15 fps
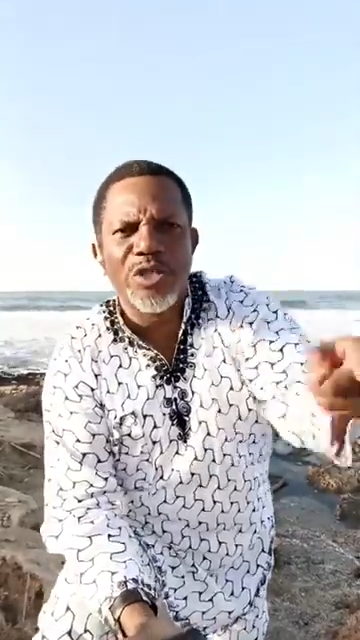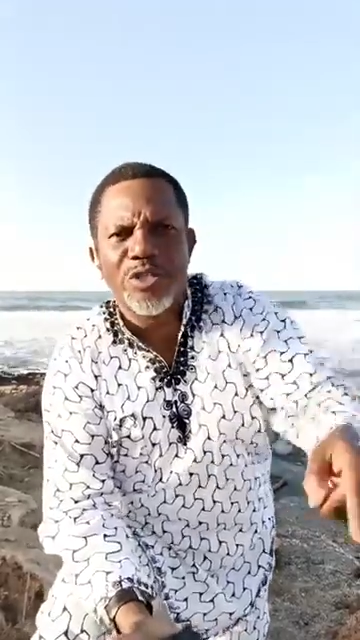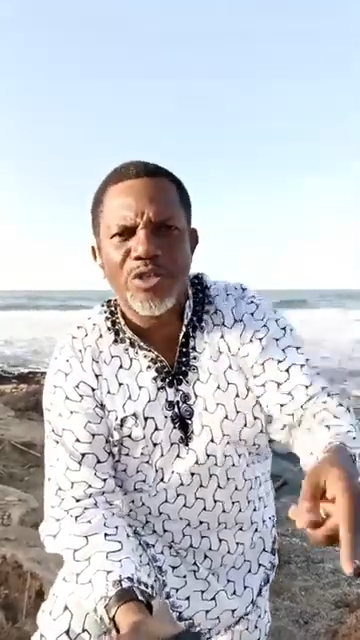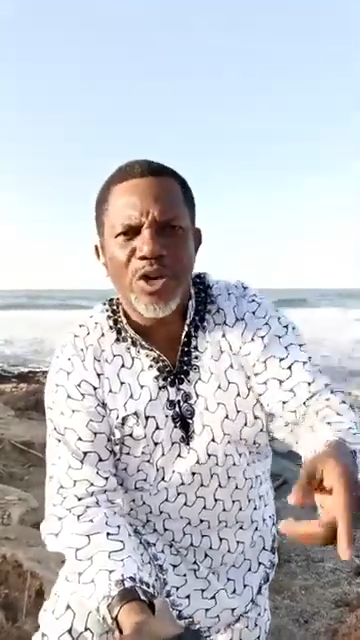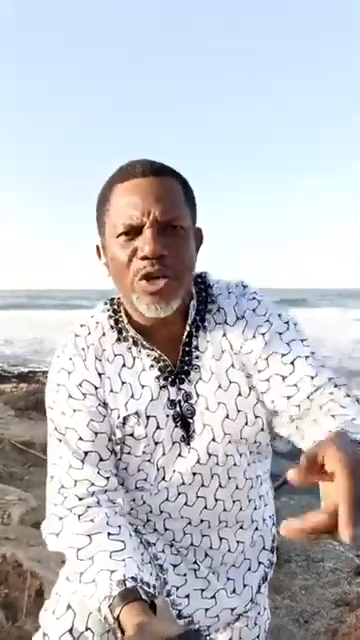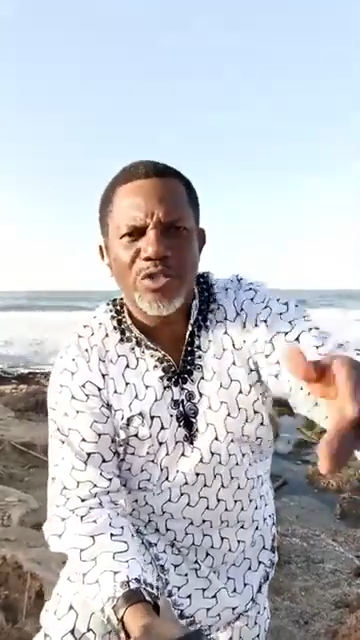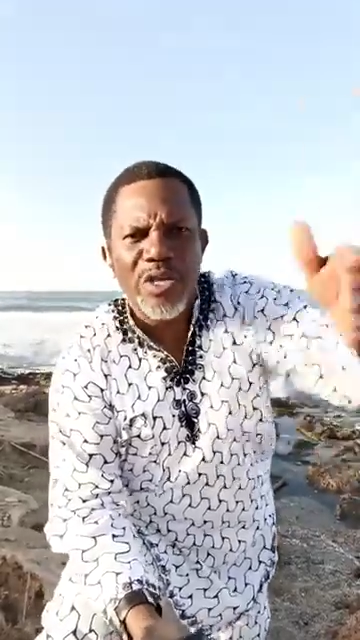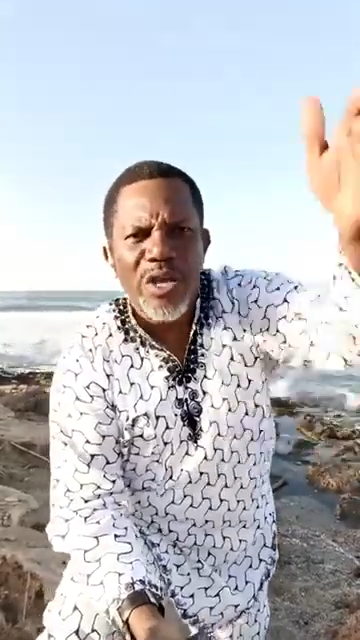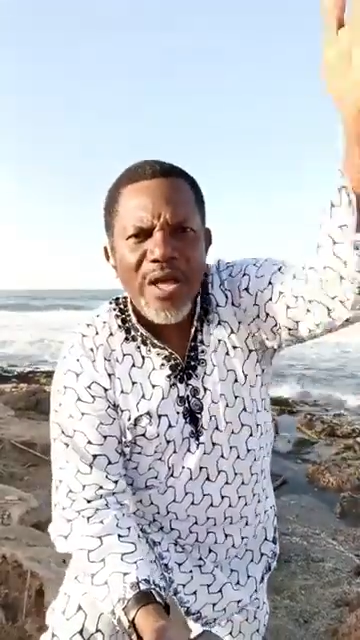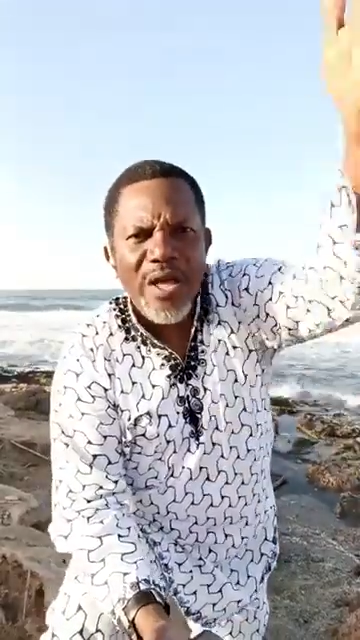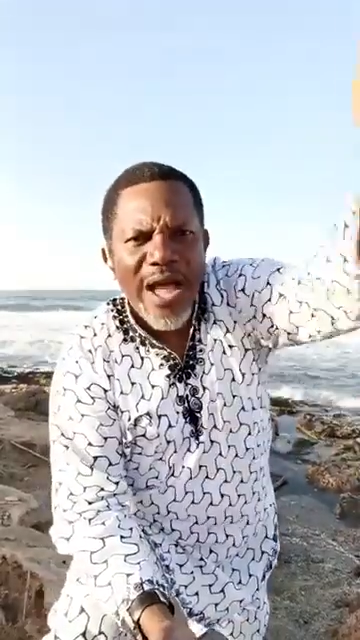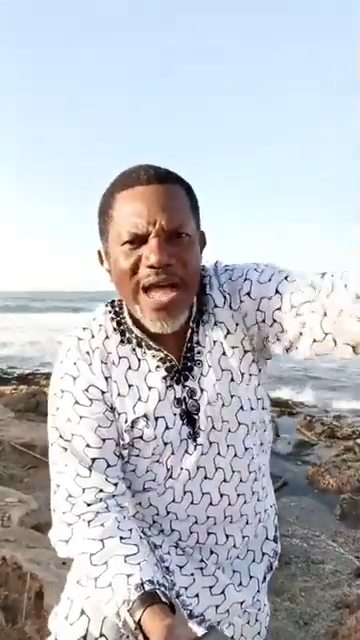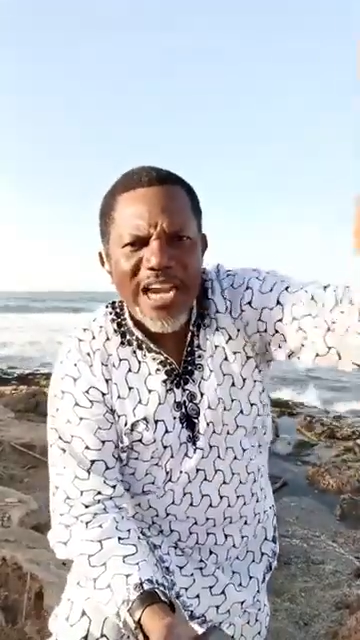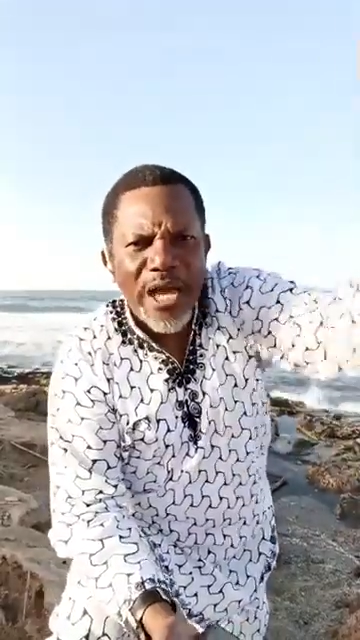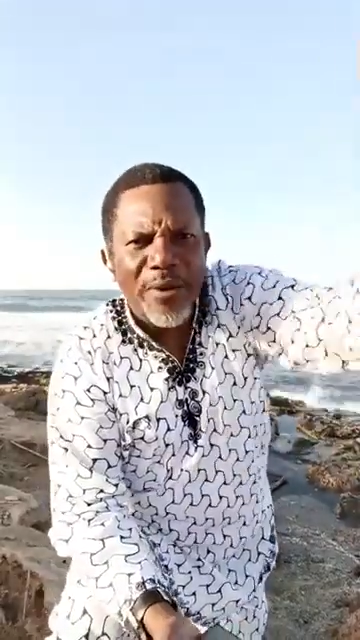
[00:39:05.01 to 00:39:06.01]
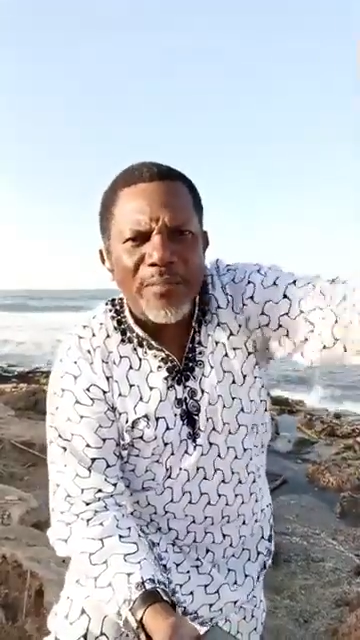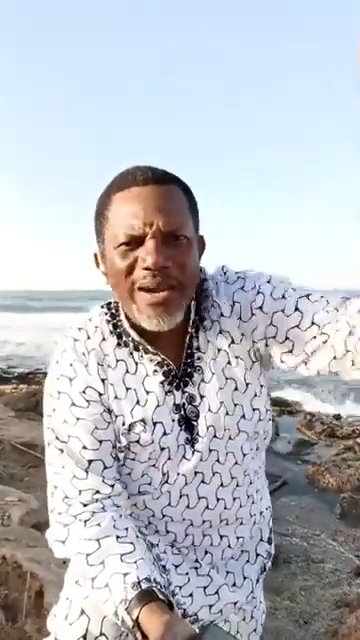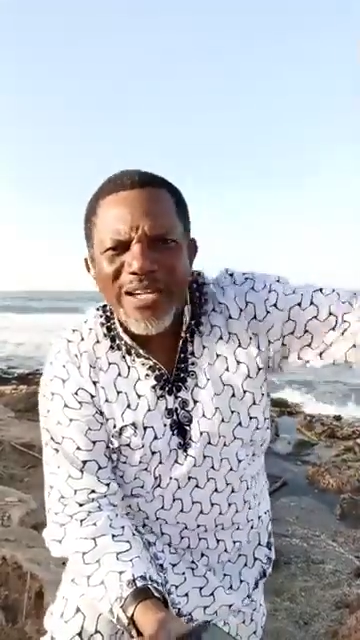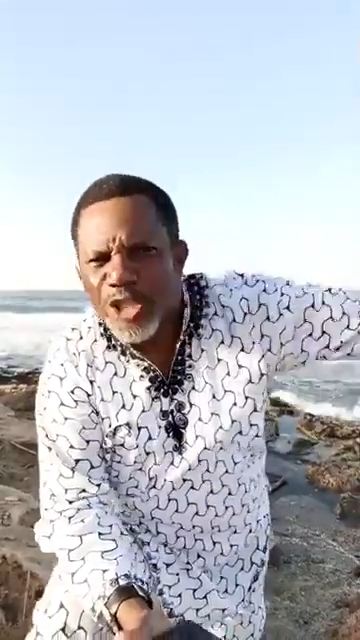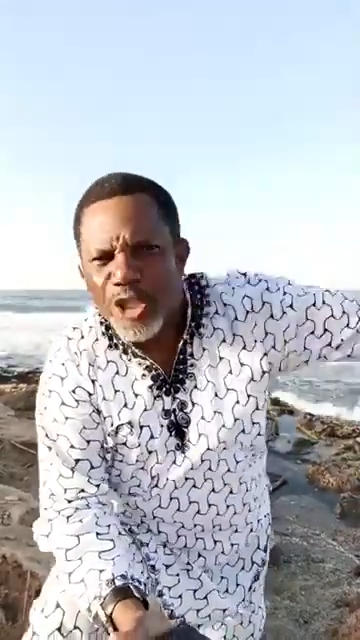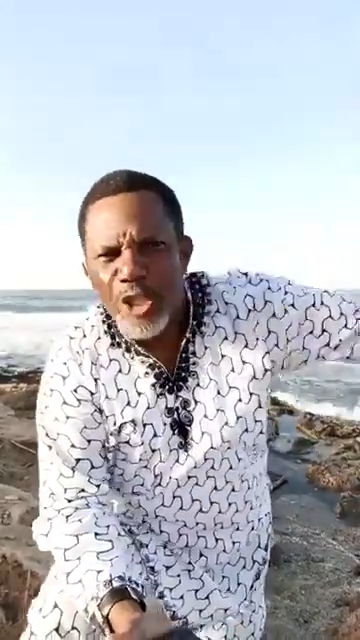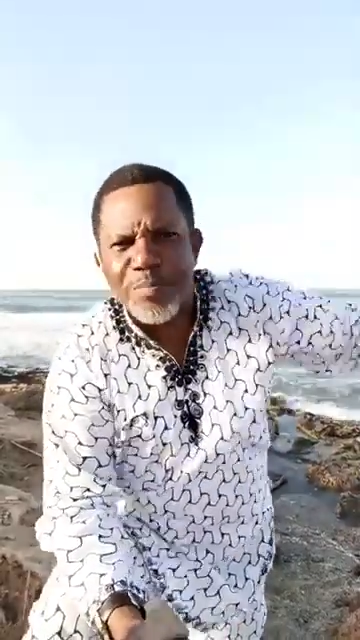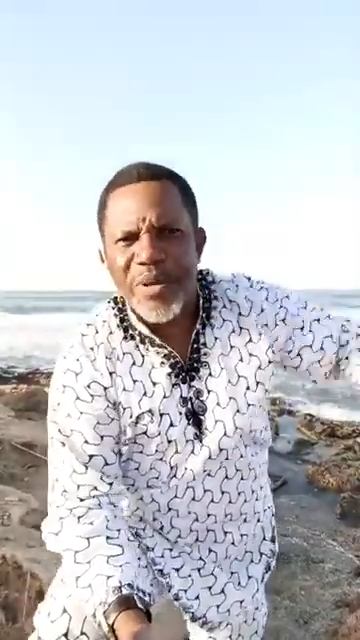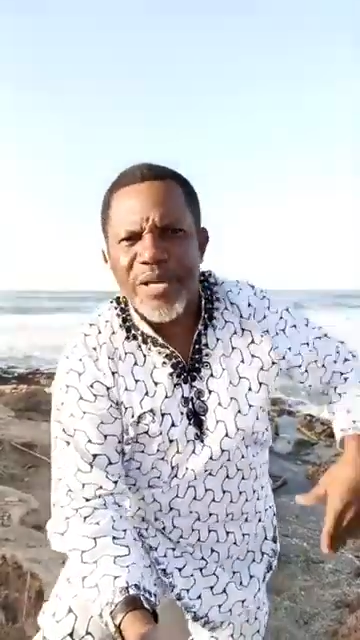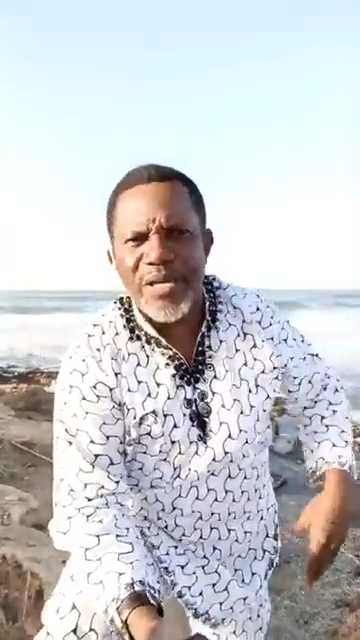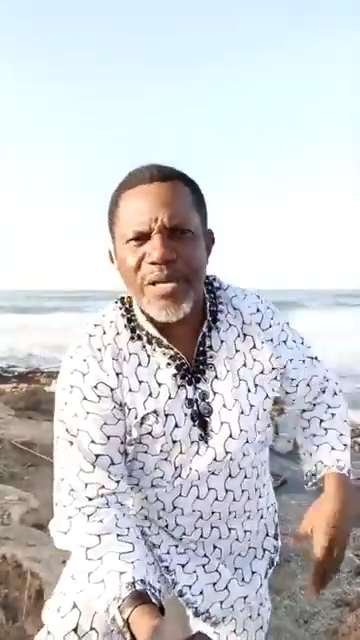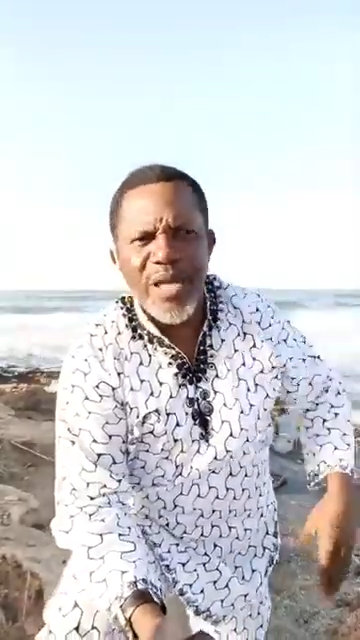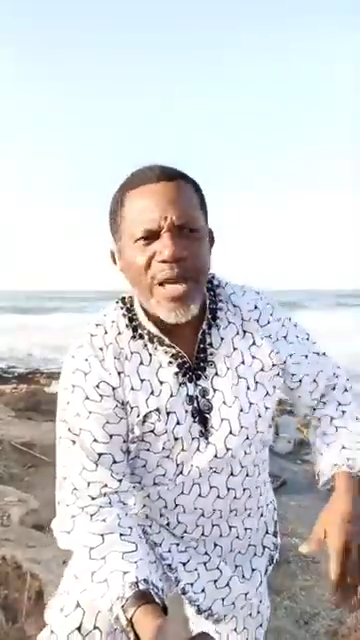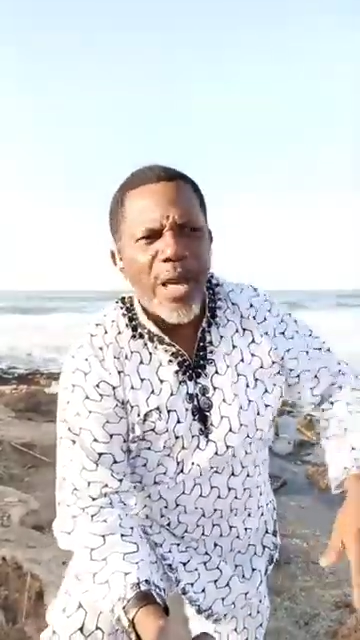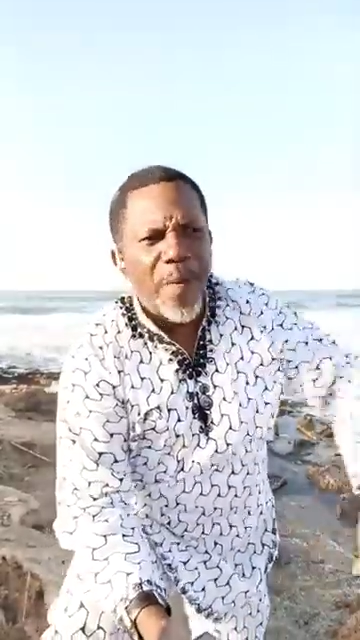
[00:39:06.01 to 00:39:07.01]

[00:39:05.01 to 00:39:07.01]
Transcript: discuss how they will reshape their.